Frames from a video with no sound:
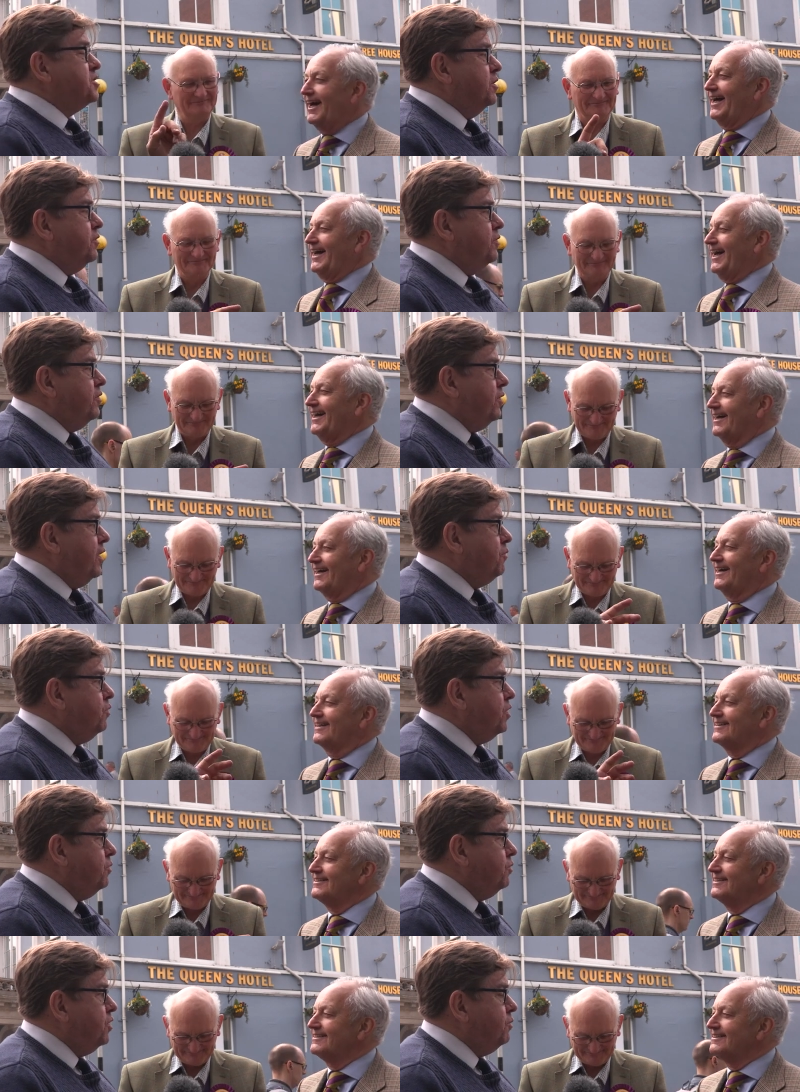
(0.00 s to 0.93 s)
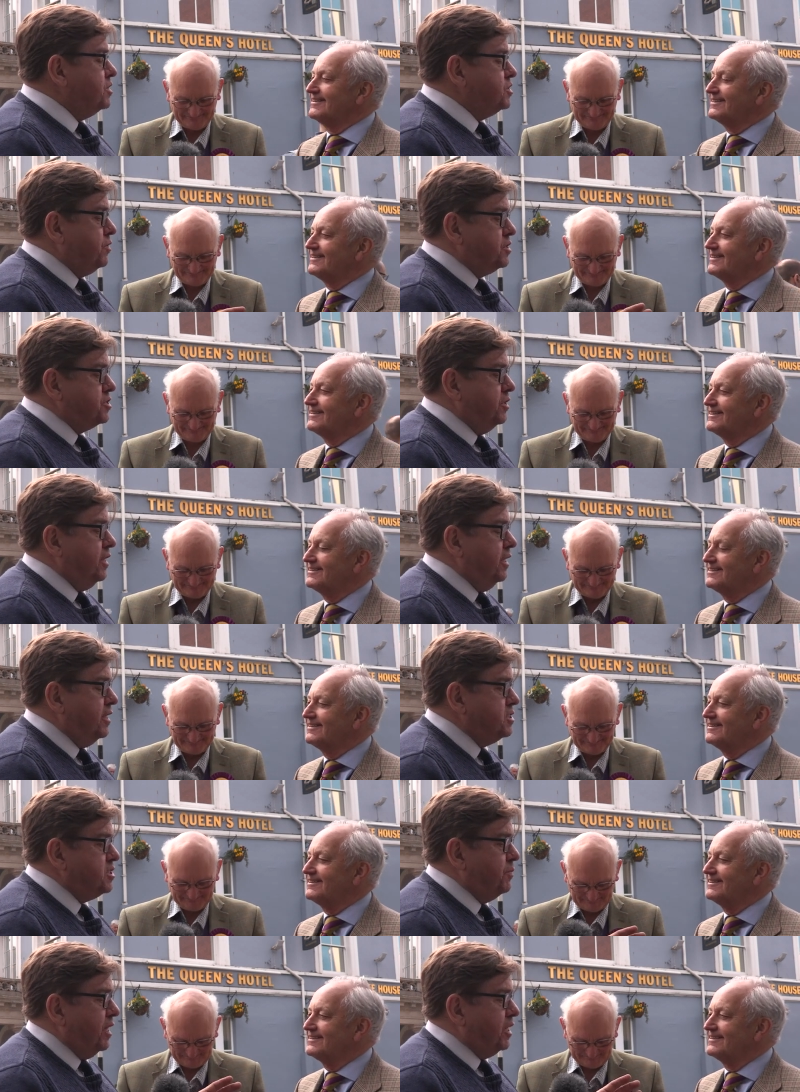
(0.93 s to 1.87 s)
Speaker 1: so uh, what, what, I want to ask you, Neil,
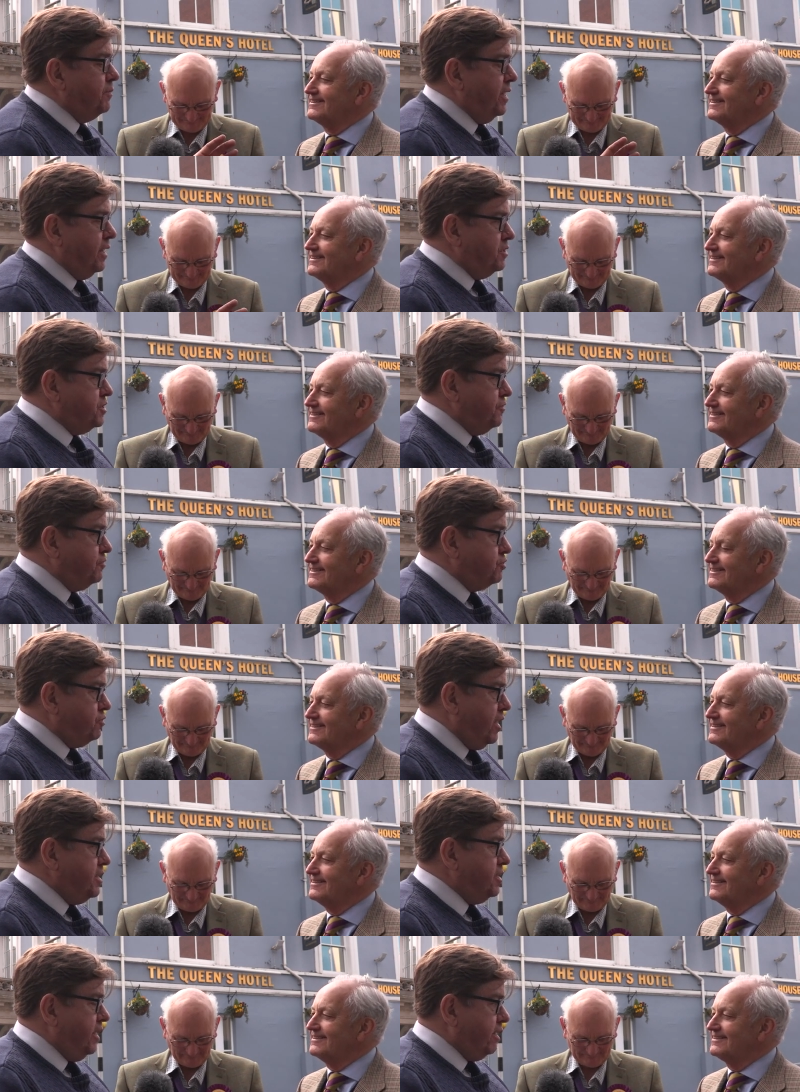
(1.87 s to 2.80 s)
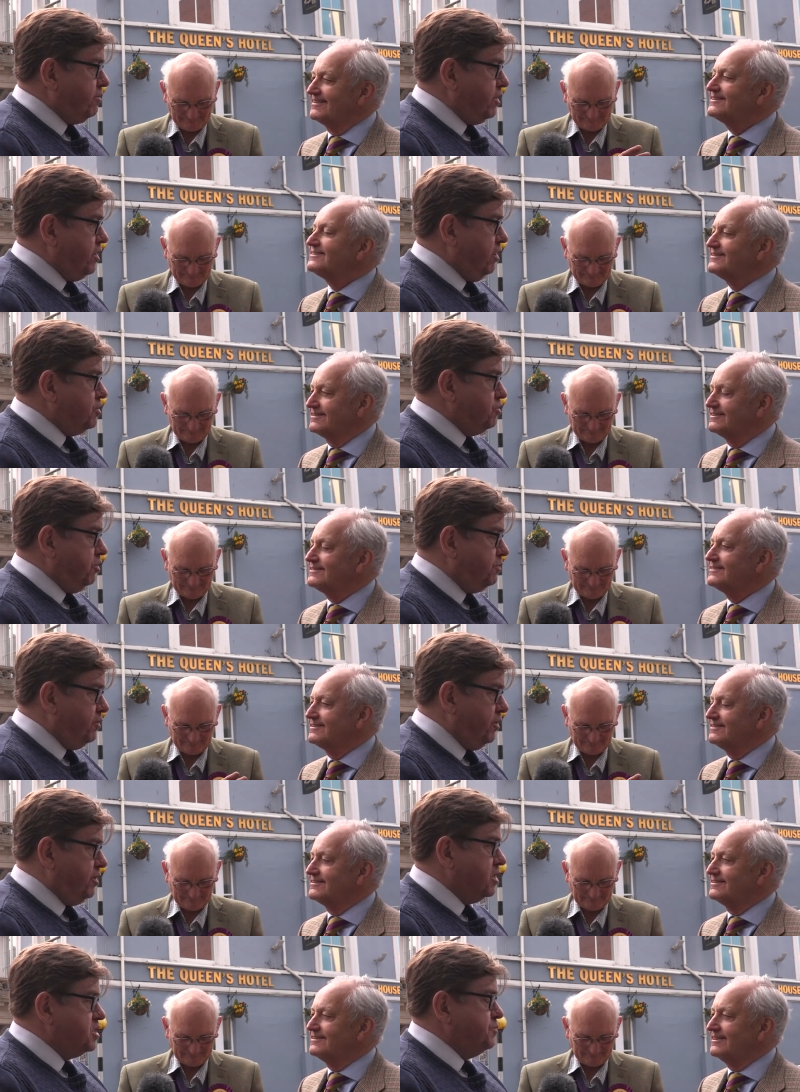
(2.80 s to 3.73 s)
is about the balance of trade in agricultural
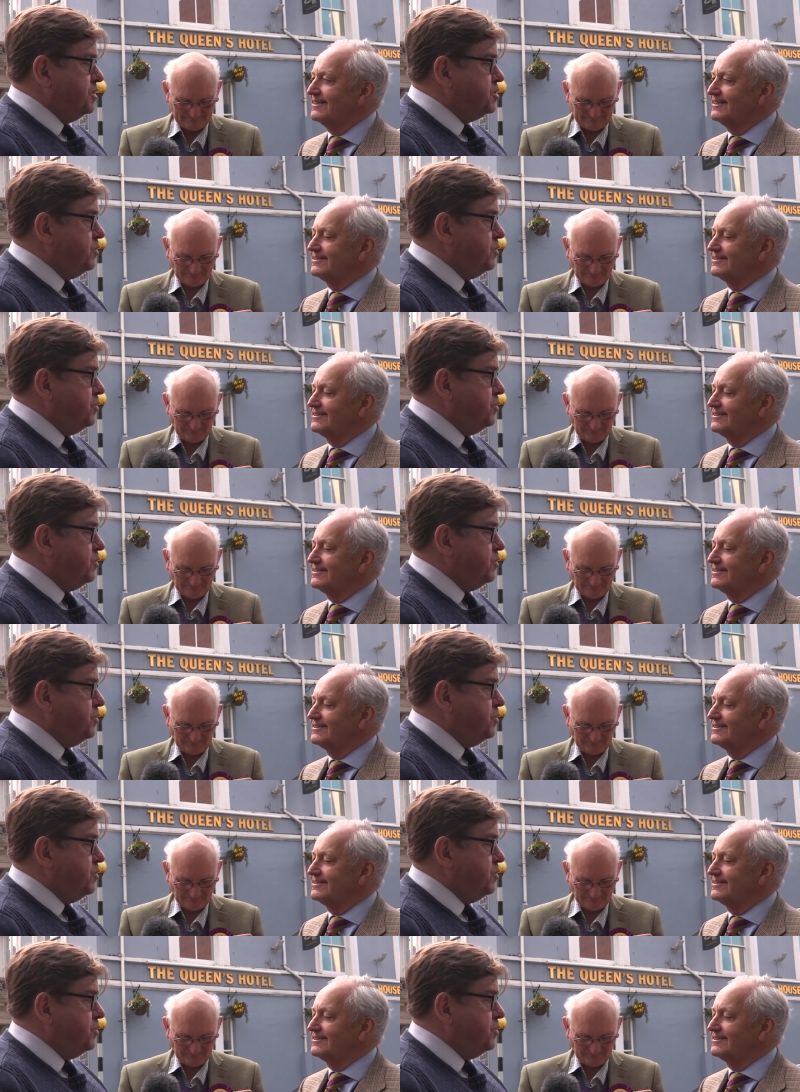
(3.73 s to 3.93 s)
products yeah.